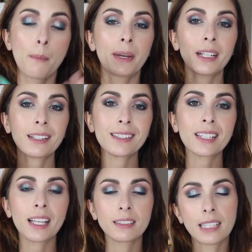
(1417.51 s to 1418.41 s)
But it
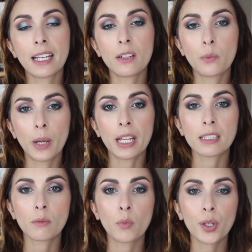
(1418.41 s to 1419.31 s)
is a
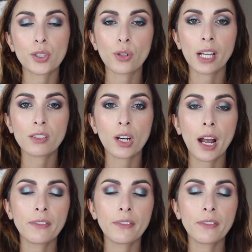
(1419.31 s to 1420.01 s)
lightweight moisturizer.